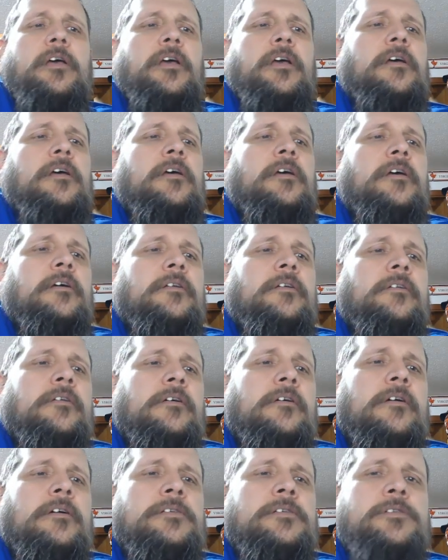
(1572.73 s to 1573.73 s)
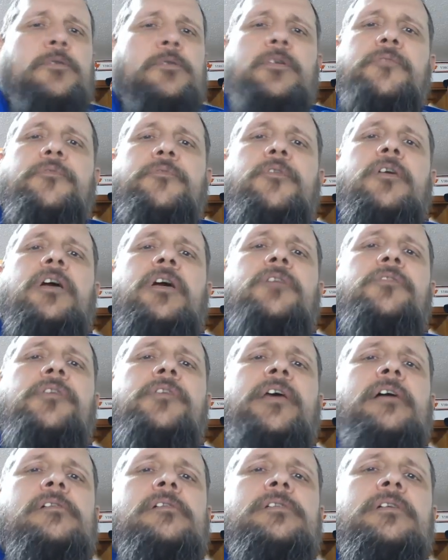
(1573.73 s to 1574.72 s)
and I sold it for
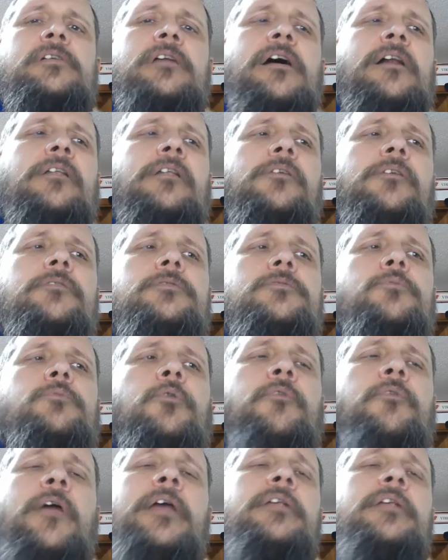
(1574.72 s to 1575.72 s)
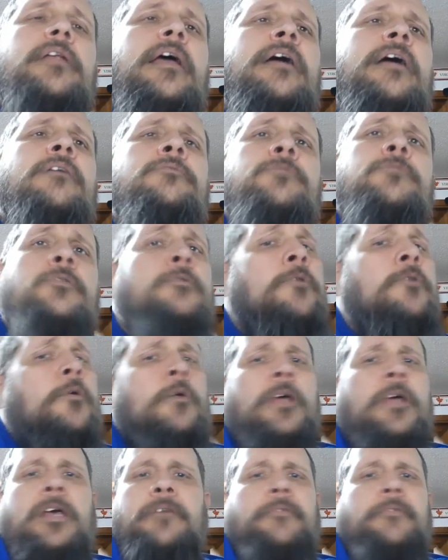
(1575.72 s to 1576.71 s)
$100,000. Well, right now, you
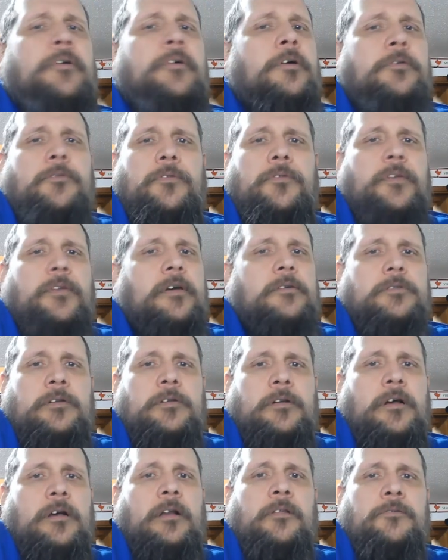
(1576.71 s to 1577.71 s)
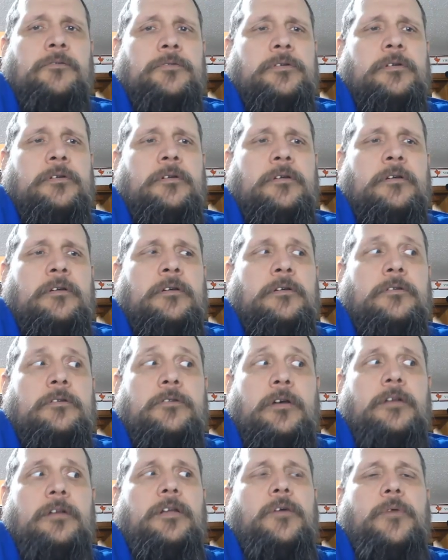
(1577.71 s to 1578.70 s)
don't have $100,000.
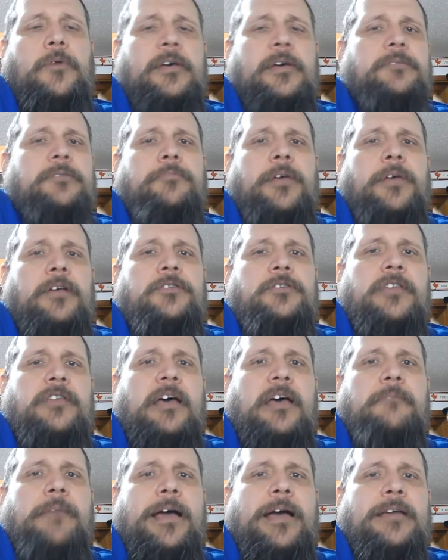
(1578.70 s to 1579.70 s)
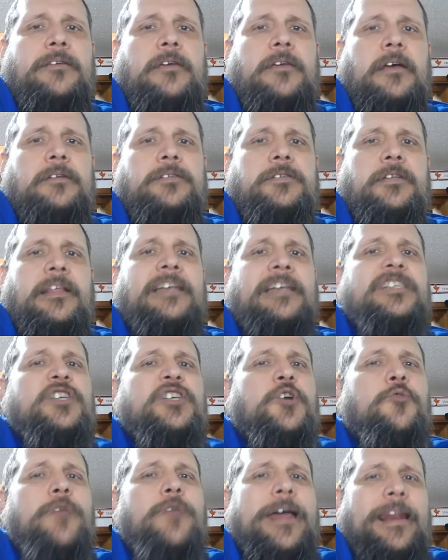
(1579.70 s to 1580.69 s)
John Doe hasn't paid you that back yet, so that's
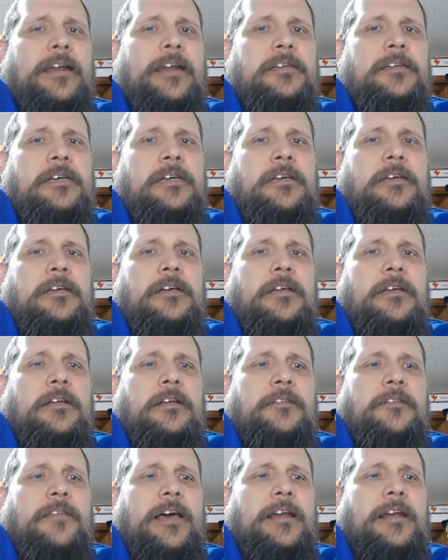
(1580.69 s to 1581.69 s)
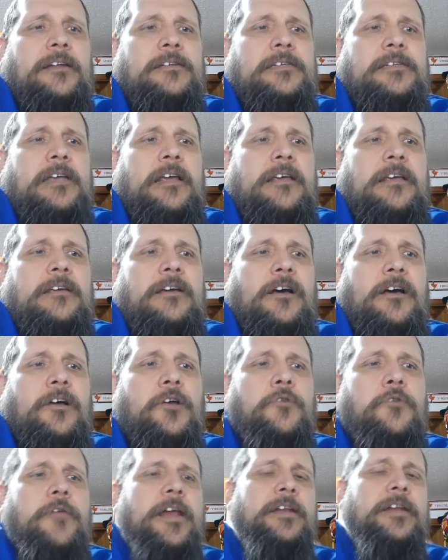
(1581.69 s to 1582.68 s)
credit. That is
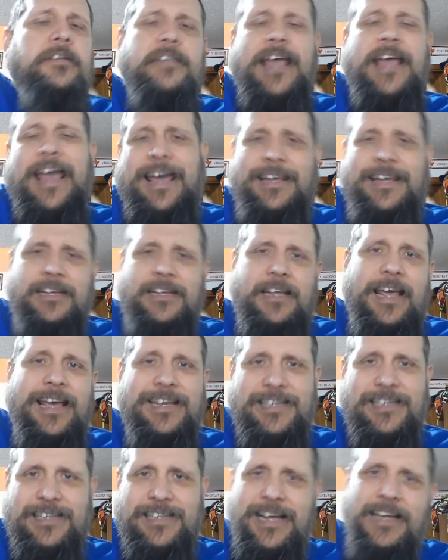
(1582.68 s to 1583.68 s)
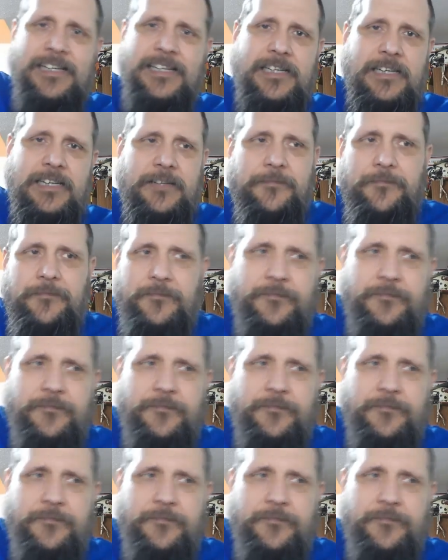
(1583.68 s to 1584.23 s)
a credit asset.